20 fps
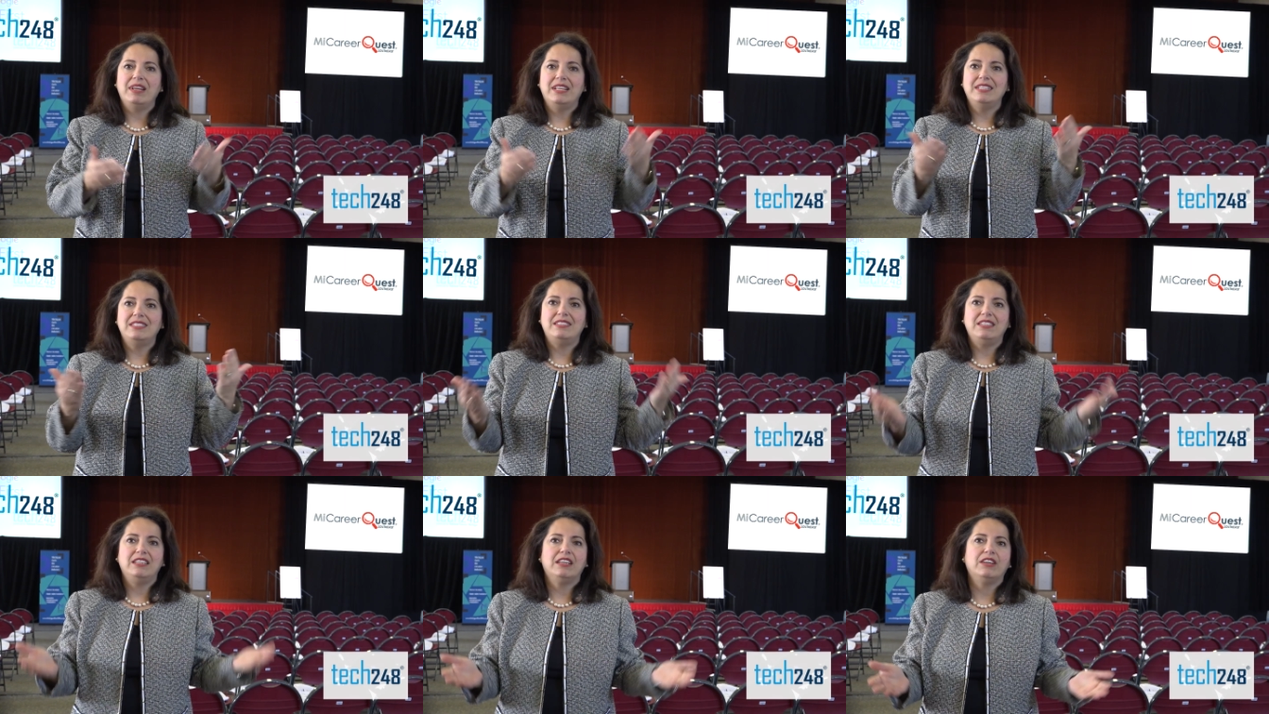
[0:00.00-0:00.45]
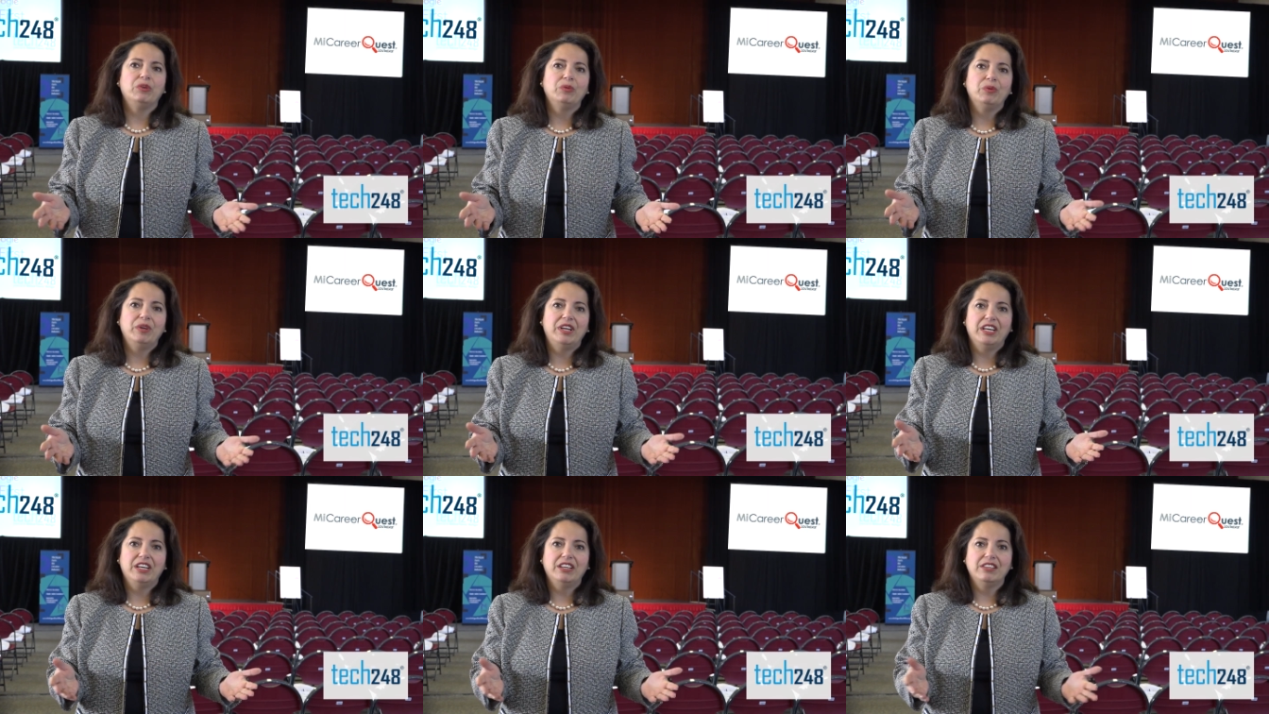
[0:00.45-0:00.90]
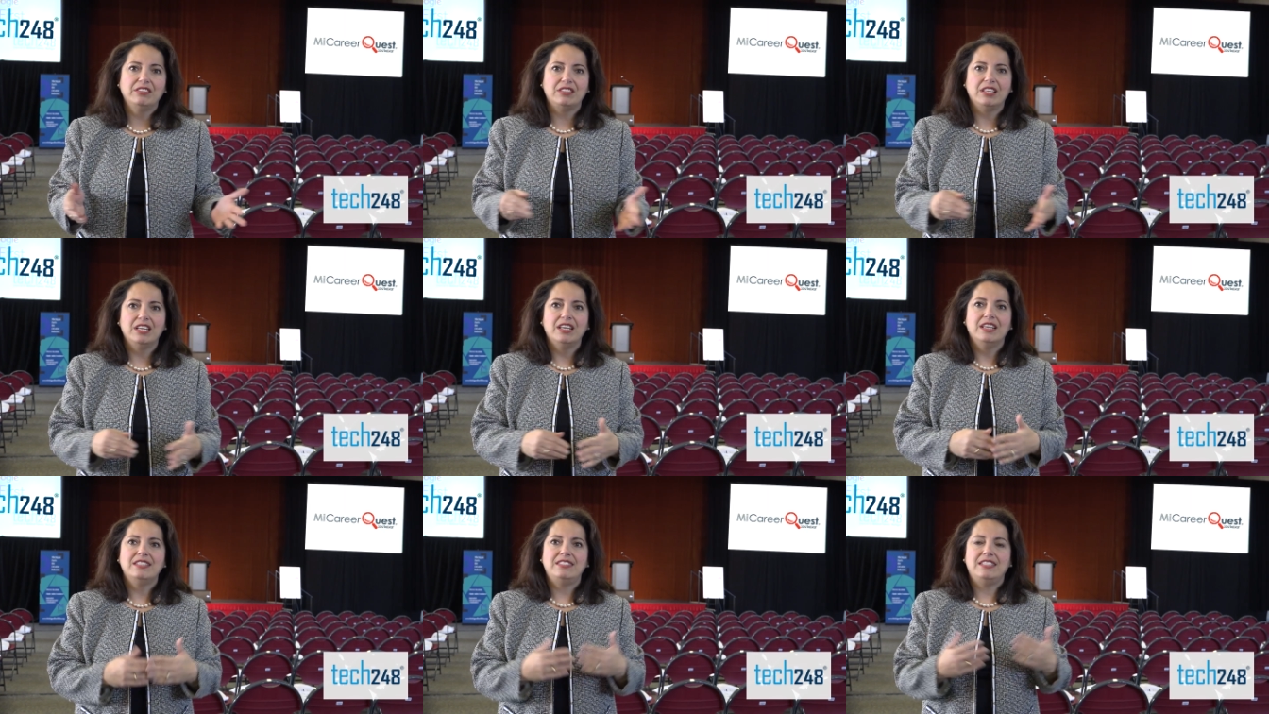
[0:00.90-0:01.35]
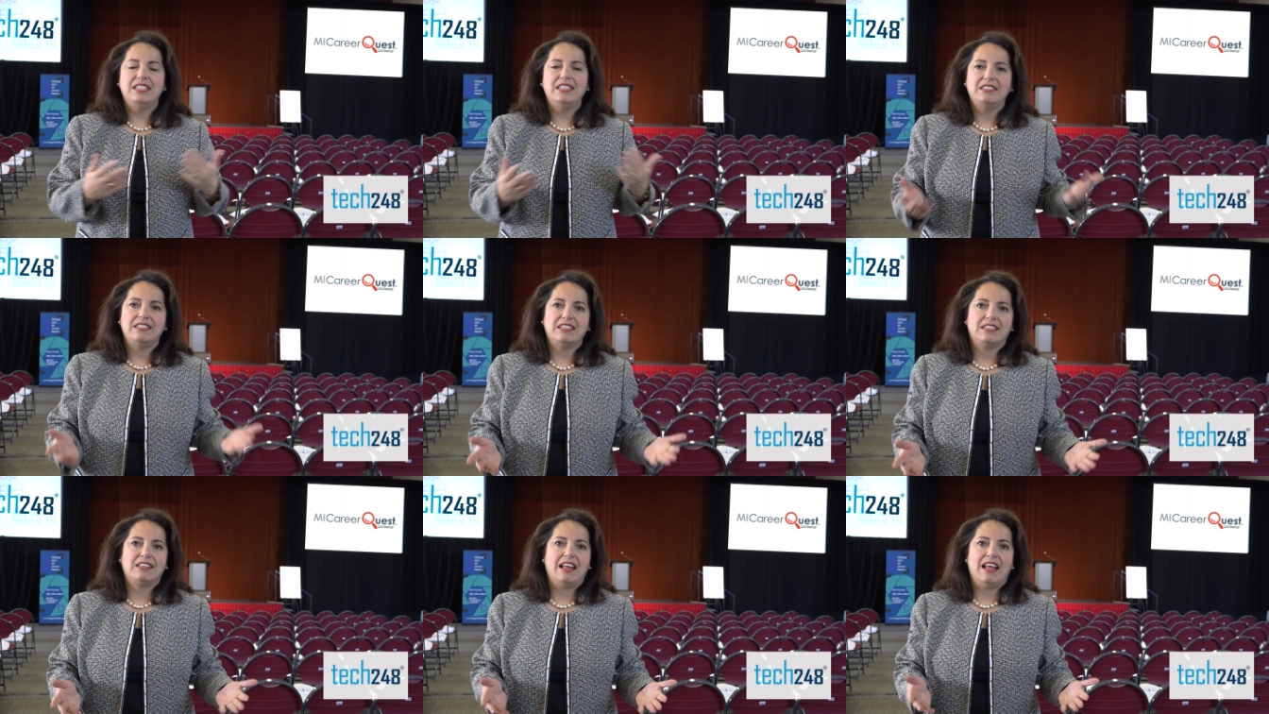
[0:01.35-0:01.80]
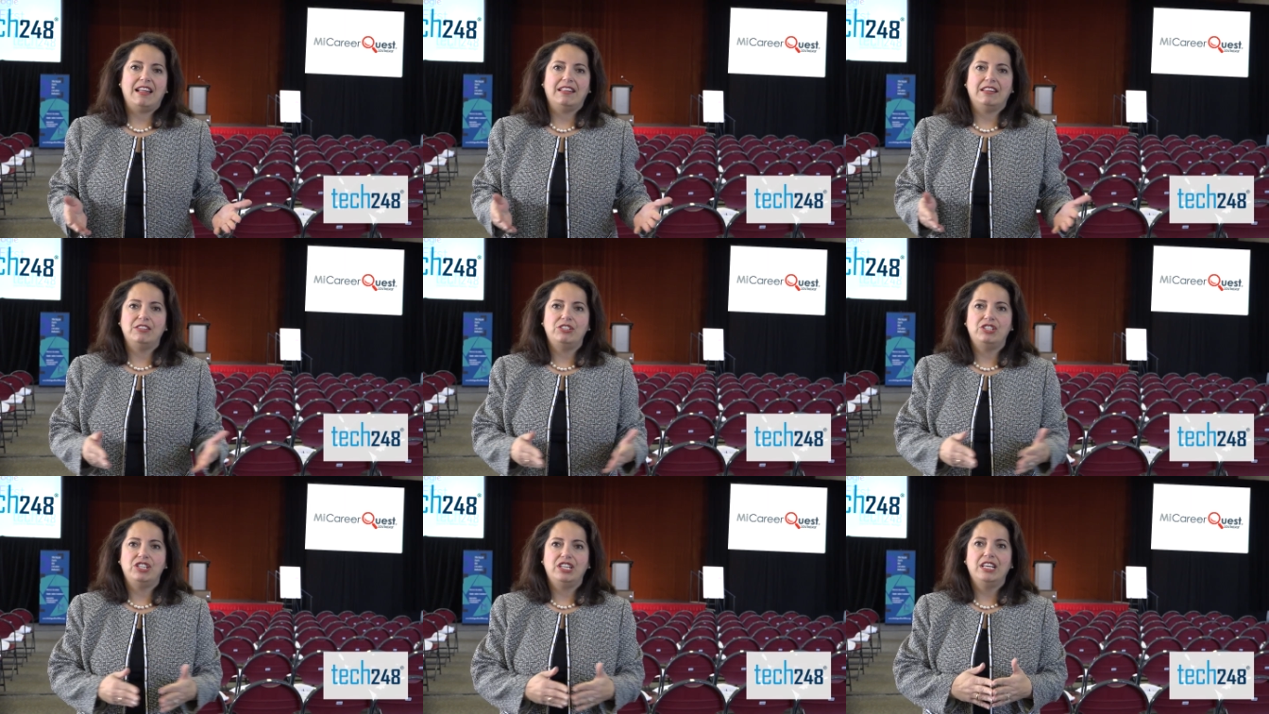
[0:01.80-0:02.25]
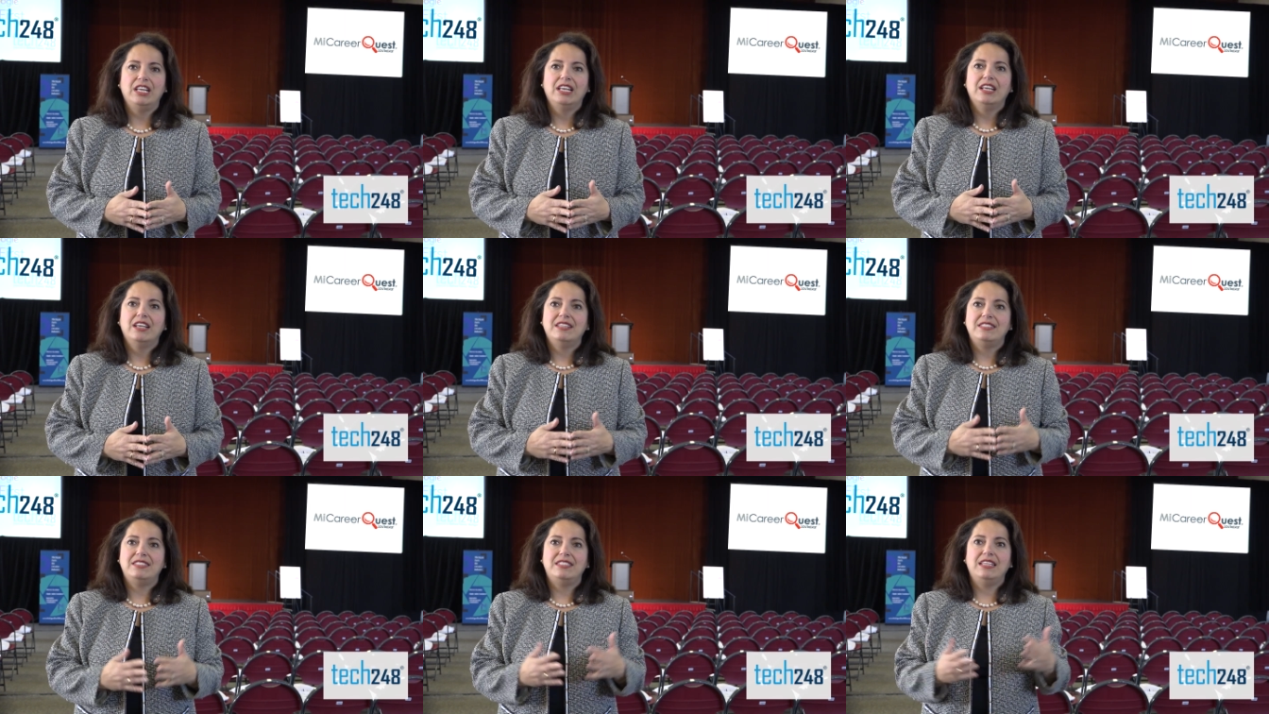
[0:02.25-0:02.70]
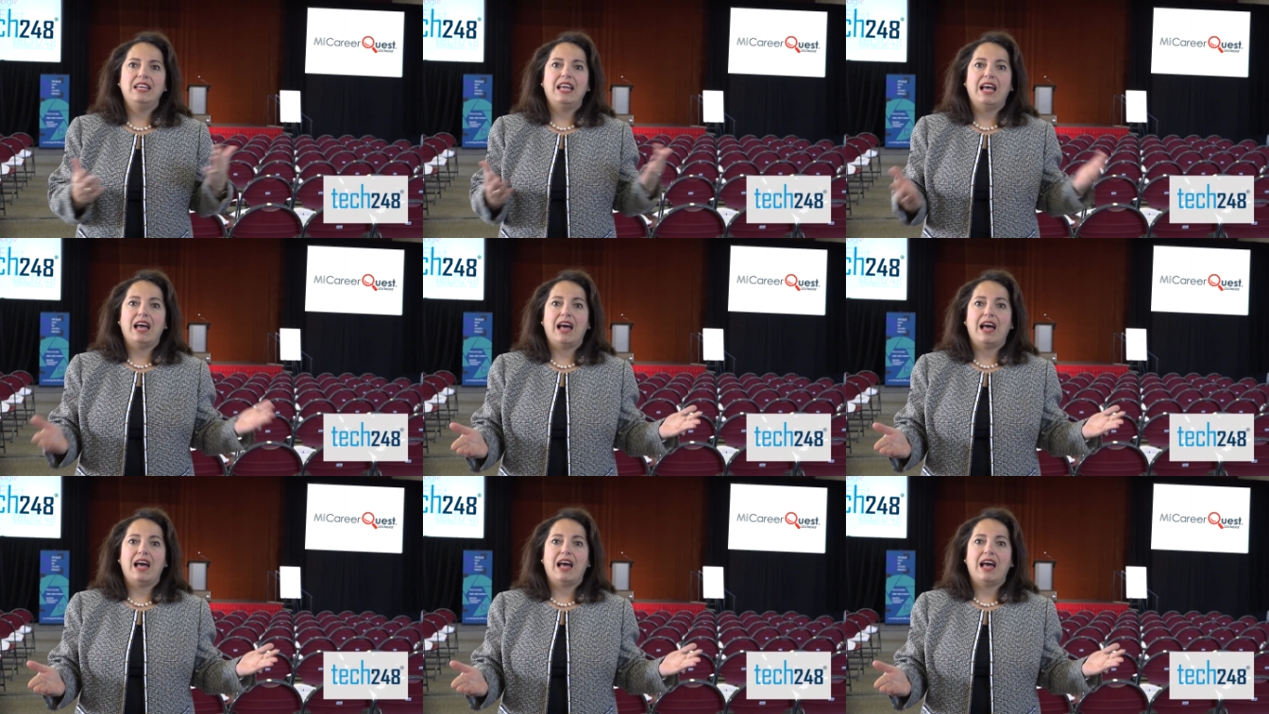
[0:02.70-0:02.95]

and see careers, see the technology, see